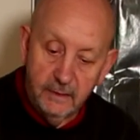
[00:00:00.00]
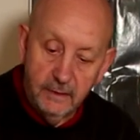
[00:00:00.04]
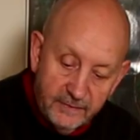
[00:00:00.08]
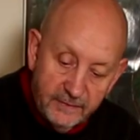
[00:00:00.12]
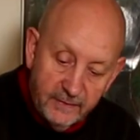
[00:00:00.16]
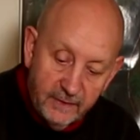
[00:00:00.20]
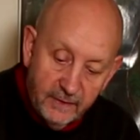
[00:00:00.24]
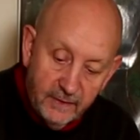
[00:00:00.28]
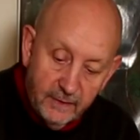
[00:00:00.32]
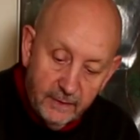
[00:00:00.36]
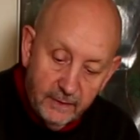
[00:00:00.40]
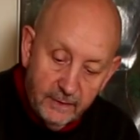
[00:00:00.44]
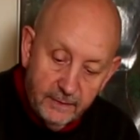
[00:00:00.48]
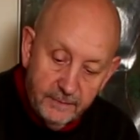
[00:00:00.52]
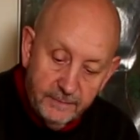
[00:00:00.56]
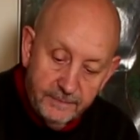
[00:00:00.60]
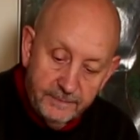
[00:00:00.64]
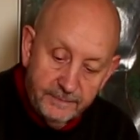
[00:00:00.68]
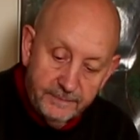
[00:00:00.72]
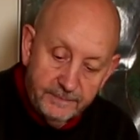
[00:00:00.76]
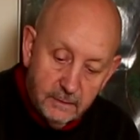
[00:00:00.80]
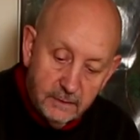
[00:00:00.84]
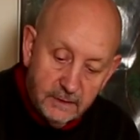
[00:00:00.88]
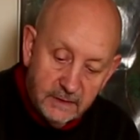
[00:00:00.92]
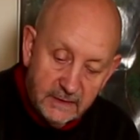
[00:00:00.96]
the
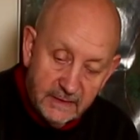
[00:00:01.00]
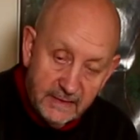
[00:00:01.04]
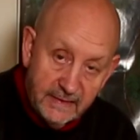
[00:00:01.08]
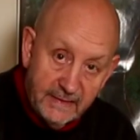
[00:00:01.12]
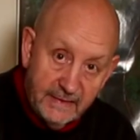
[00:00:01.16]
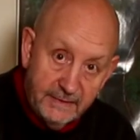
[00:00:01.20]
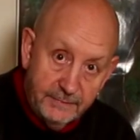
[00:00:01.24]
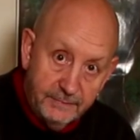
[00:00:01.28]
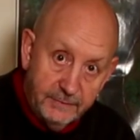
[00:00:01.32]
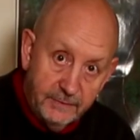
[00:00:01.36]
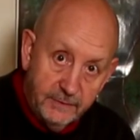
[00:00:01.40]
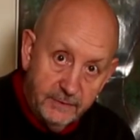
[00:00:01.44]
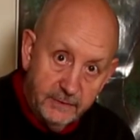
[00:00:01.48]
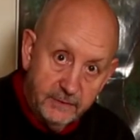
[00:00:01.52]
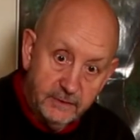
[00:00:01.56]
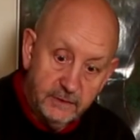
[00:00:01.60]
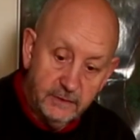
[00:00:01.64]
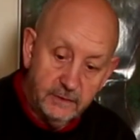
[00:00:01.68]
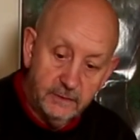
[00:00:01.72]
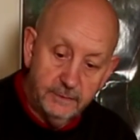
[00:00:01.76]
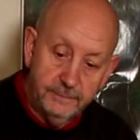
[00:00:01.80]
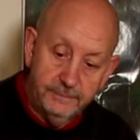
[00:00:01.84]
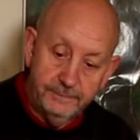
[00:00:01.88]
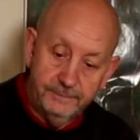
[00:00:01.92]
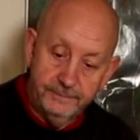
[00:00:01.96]

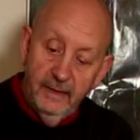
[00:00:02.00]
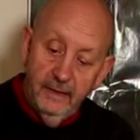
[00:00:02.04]
sleepers.